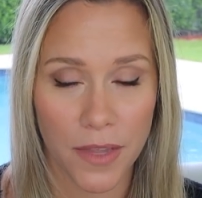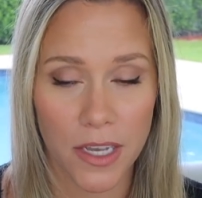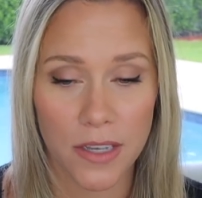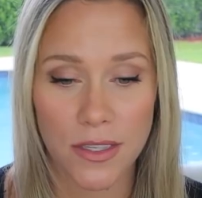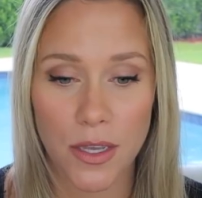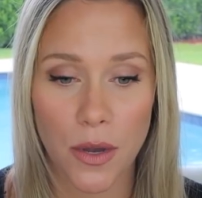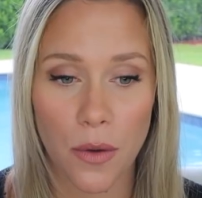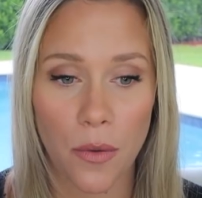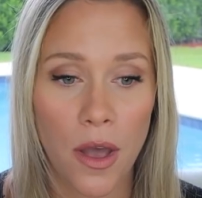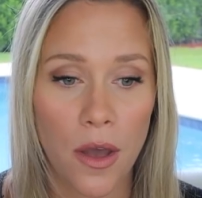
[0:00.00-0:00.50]

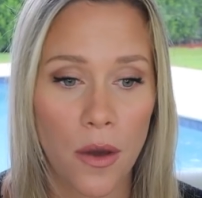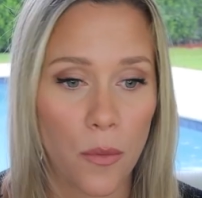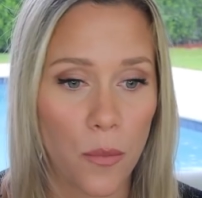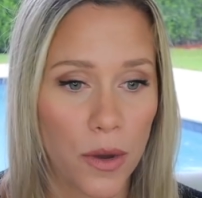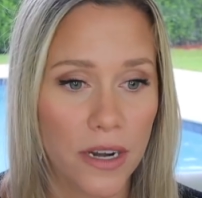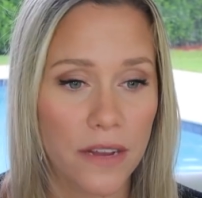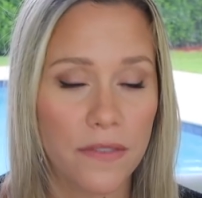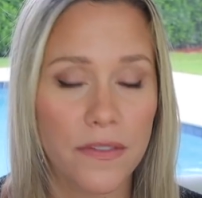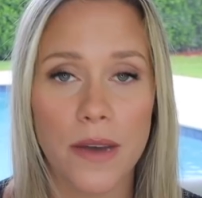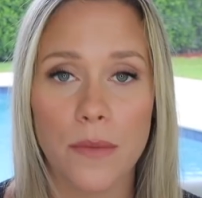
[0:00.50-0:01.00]
So
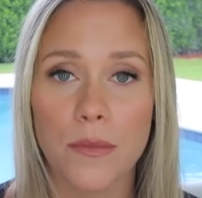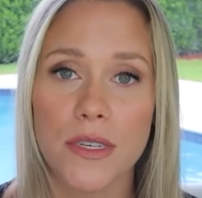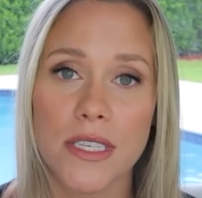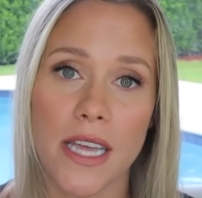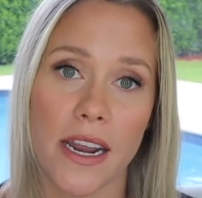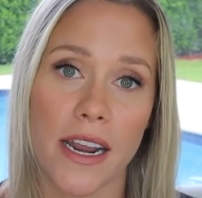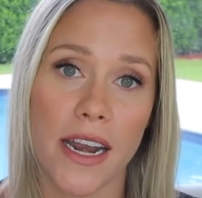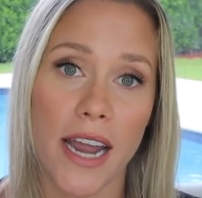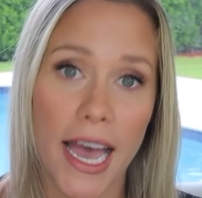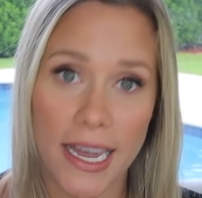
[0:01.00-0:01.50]
one of them was
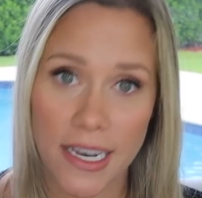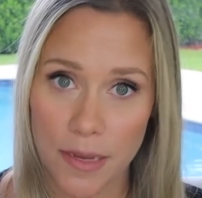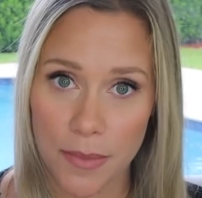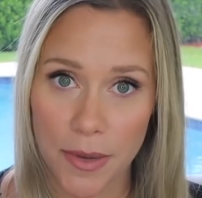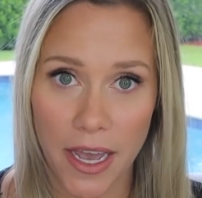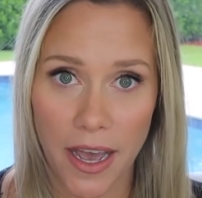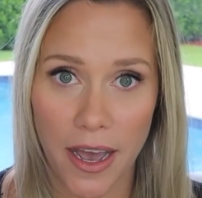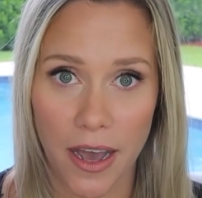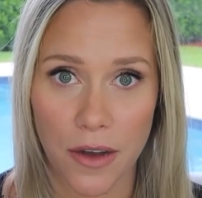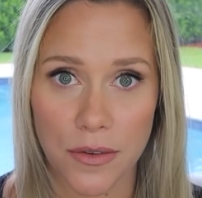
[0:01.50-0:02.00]
that it had to be
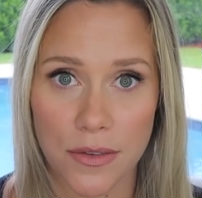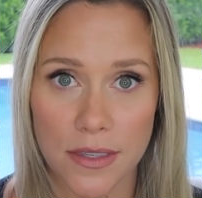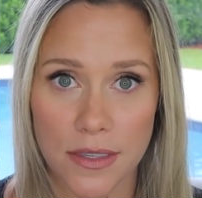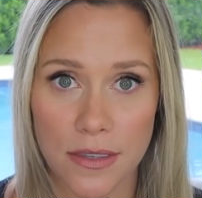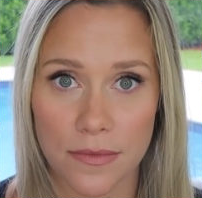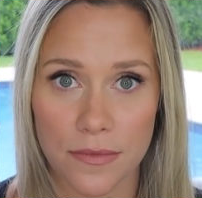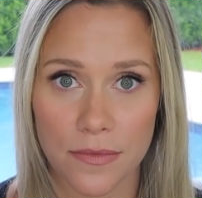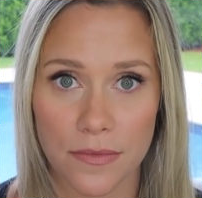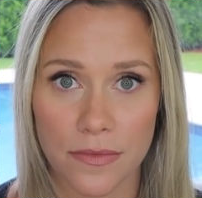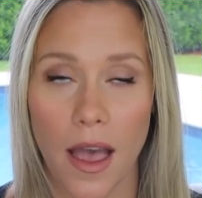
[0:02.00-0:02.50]
a
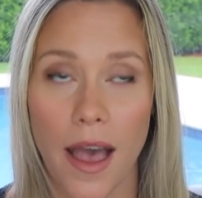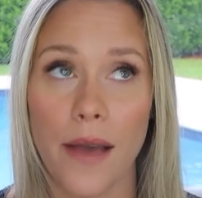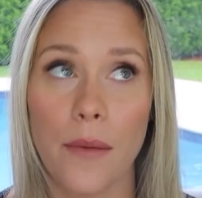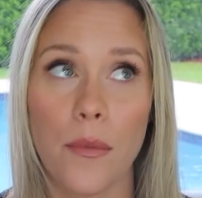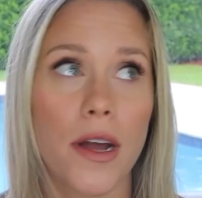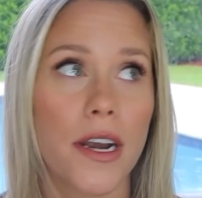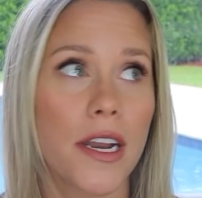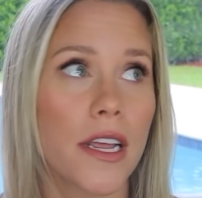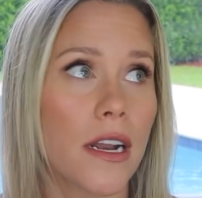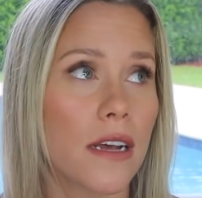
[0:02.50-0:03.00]
house. I
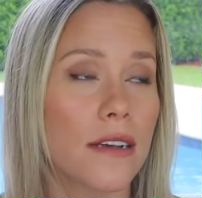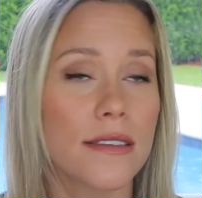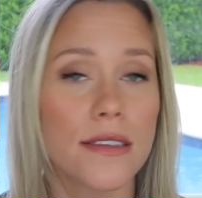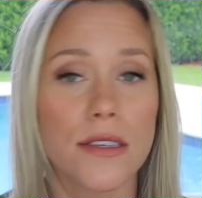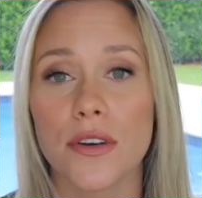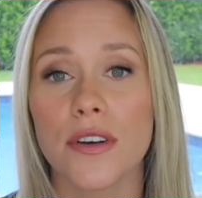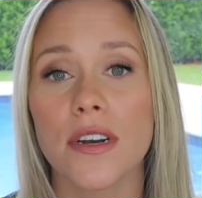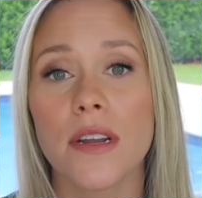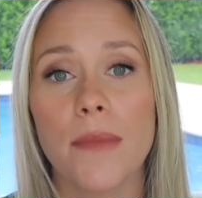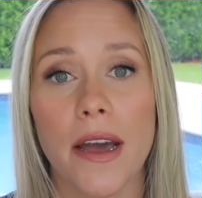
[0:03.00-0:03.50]
wanted a
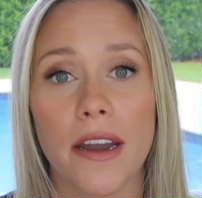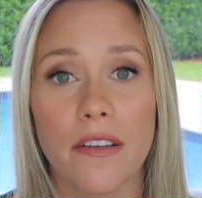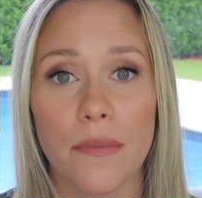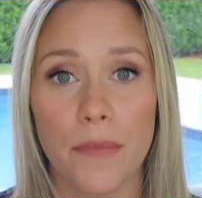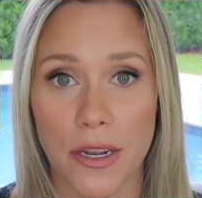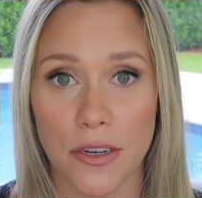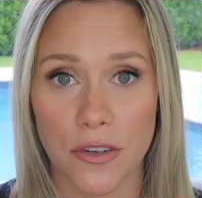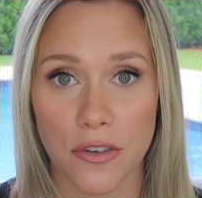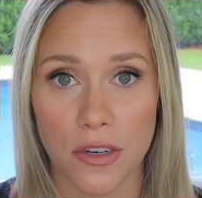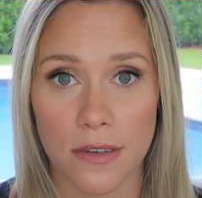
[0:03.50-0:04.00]
certain amount of
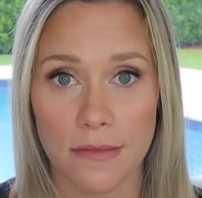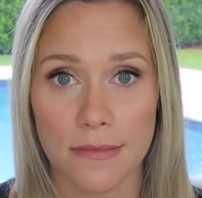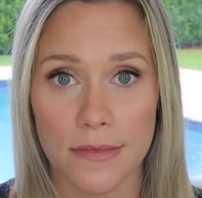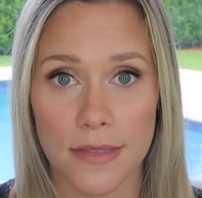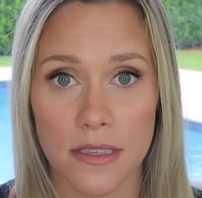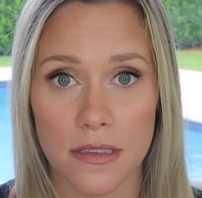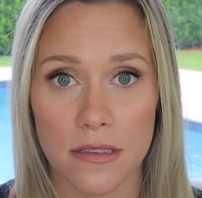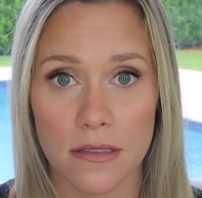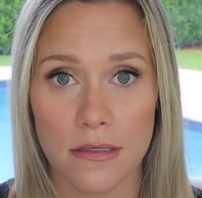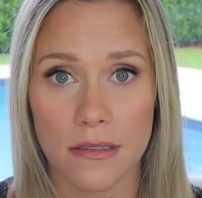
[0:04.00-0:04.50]

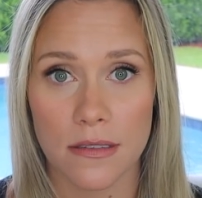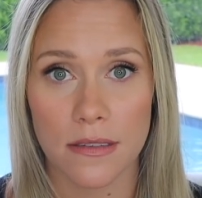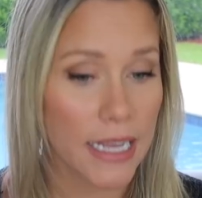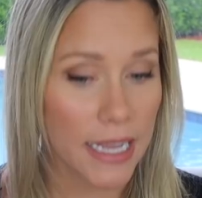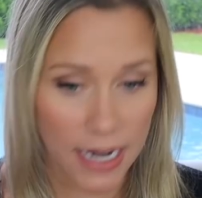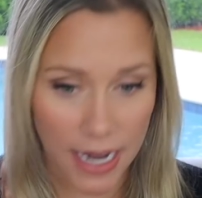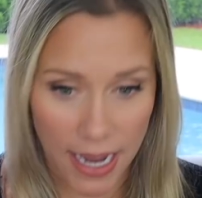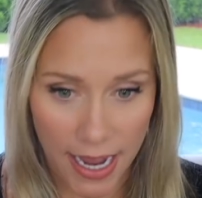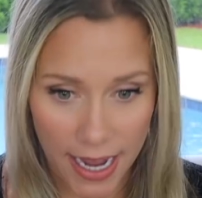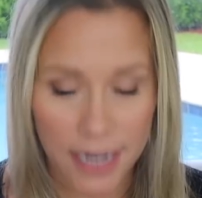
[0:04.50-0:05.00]
bedrooms.
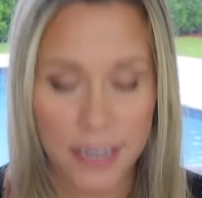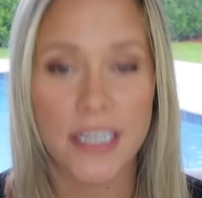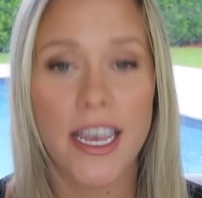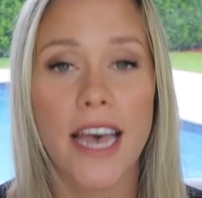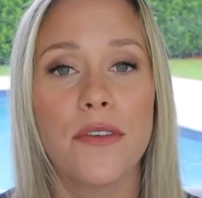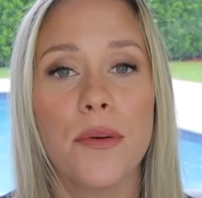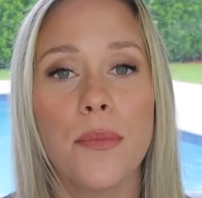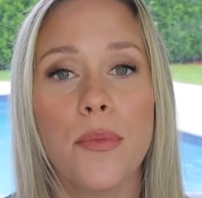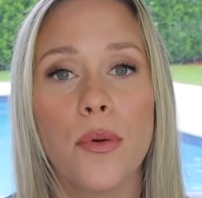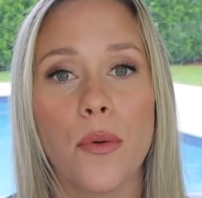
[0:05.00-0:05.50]
It had to
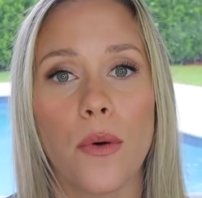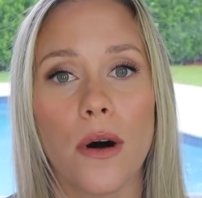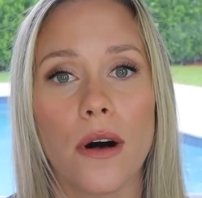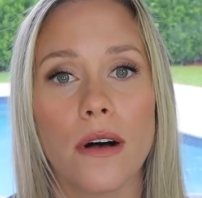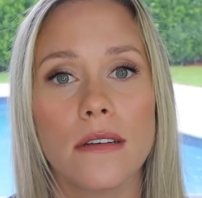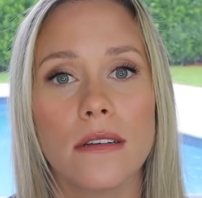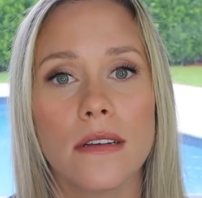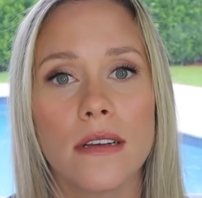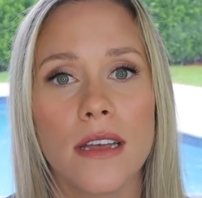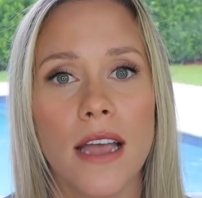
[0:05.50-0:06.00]
have a
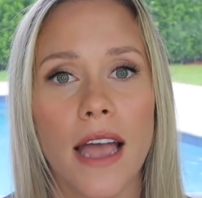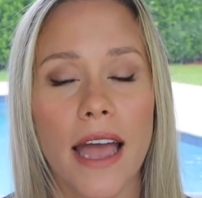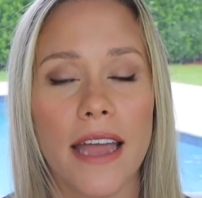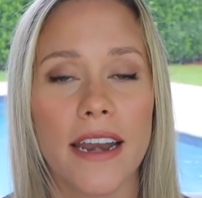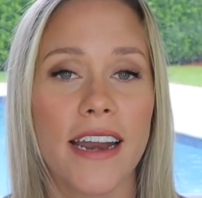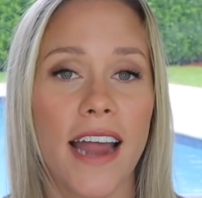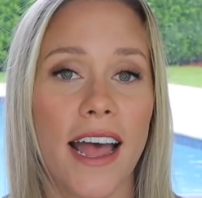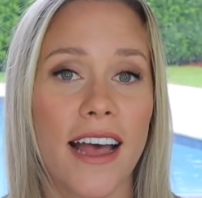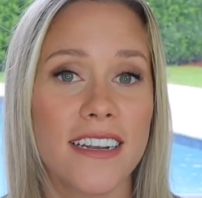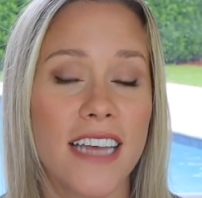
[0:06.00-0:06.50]
pool, and
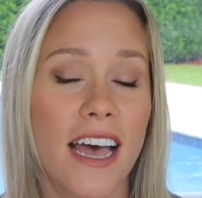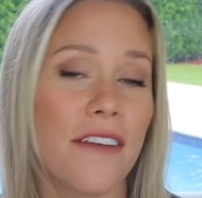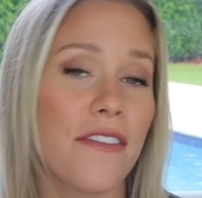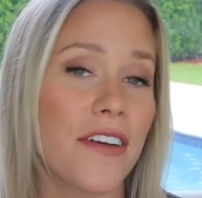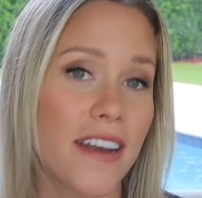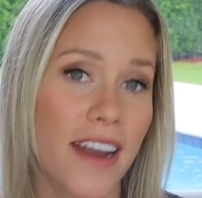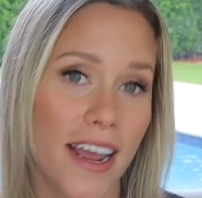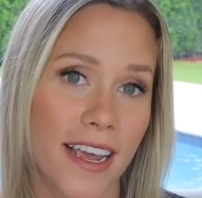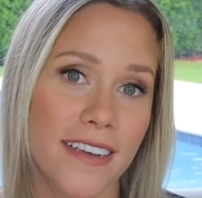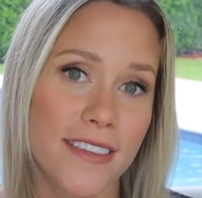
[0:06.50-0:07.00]
it had to have a
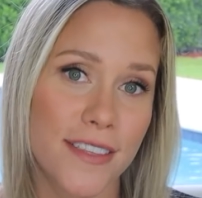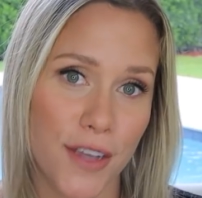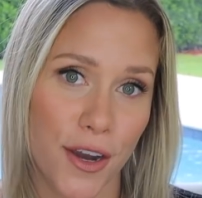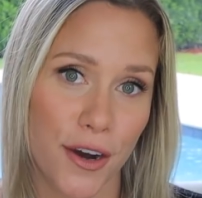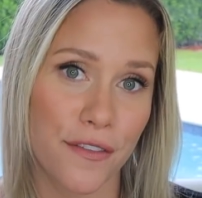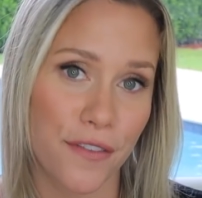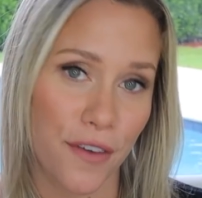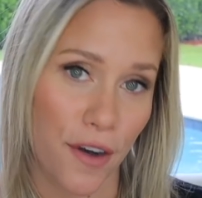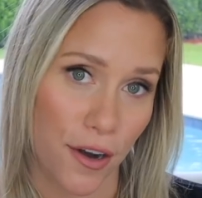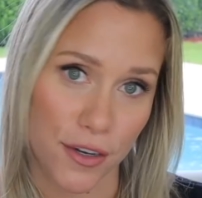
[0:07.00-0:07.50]
nice
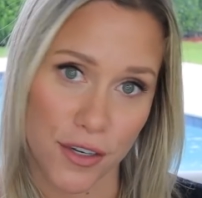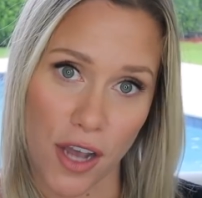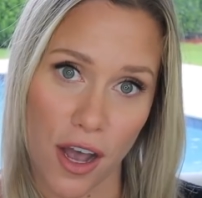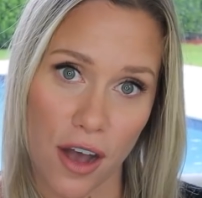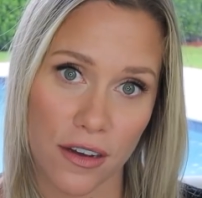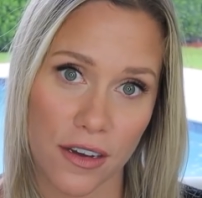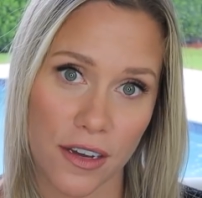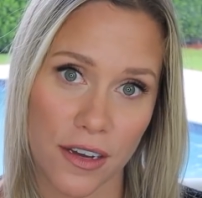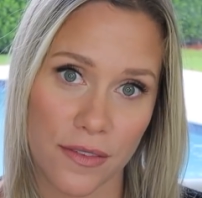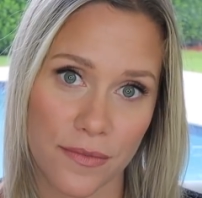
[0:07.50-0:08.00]
yard for our
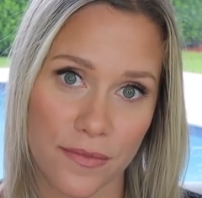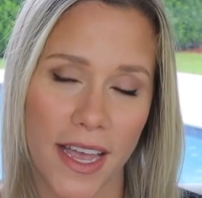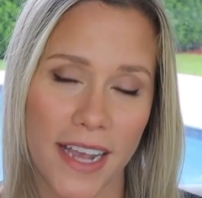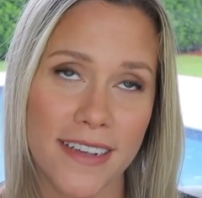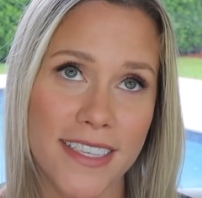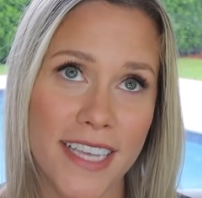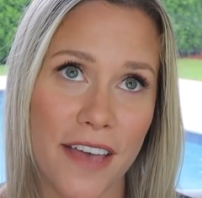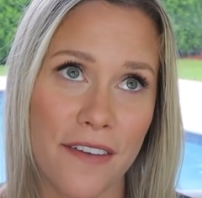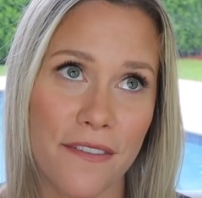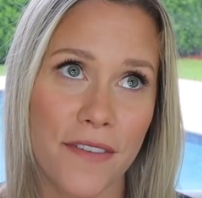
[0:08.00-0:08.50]
dog. I
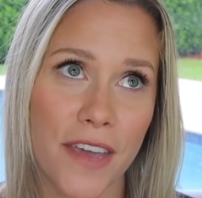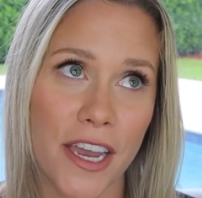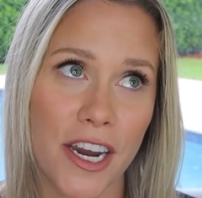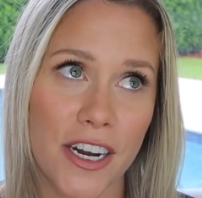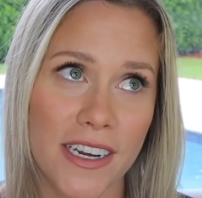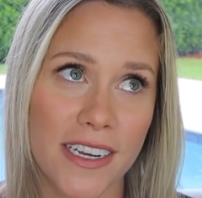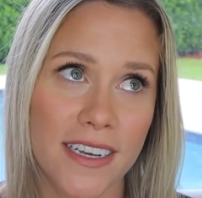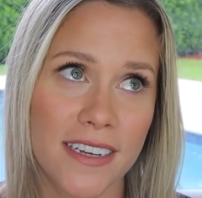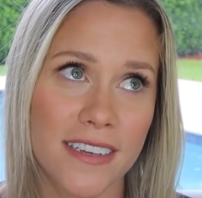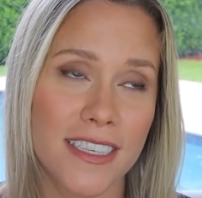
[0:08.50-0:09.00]
set
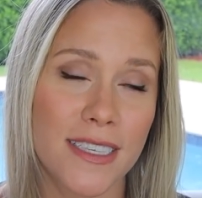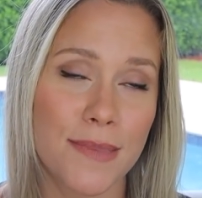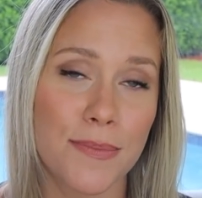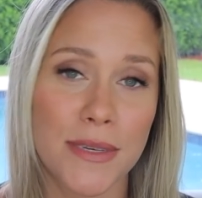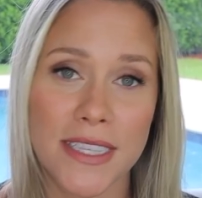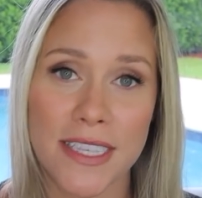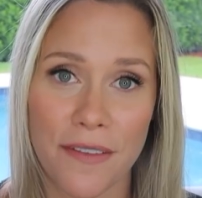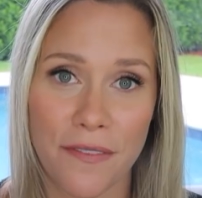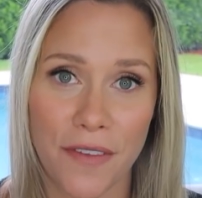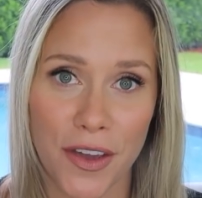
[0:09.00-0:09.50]
very
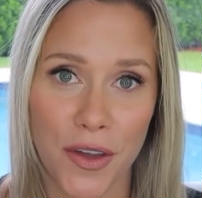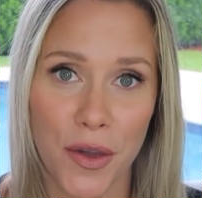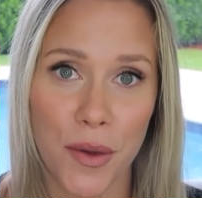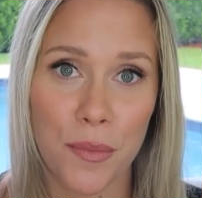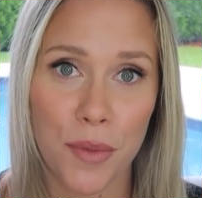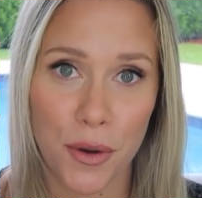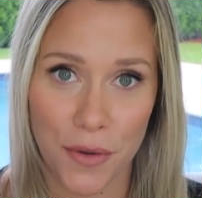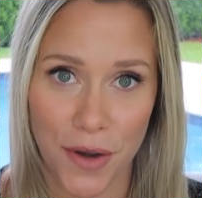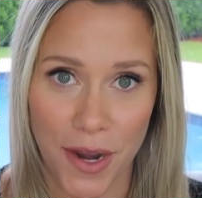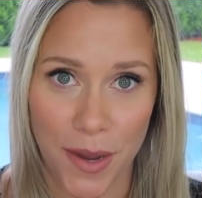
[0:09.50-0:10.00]
specific
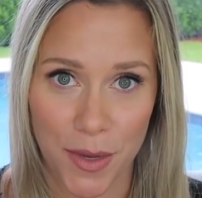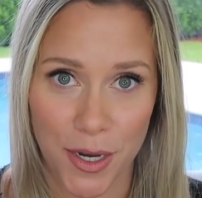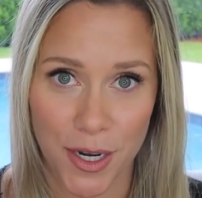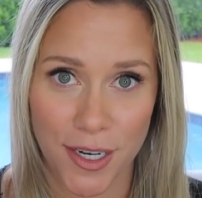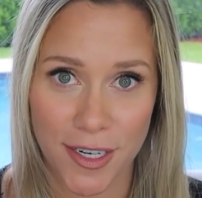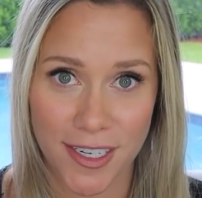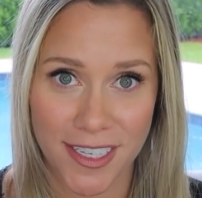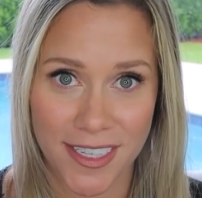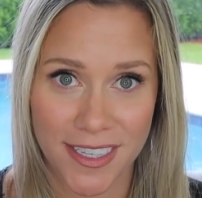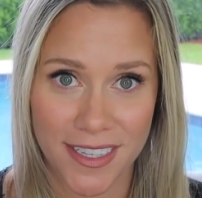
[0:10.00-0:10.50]

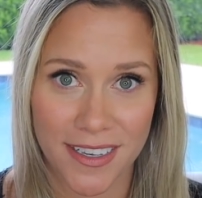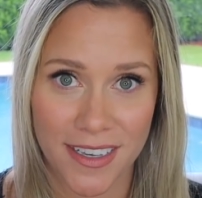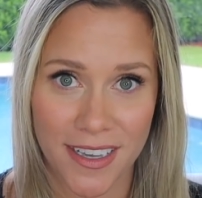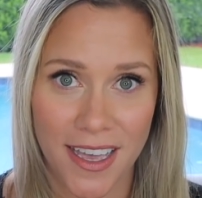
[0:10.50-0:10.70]
parameters.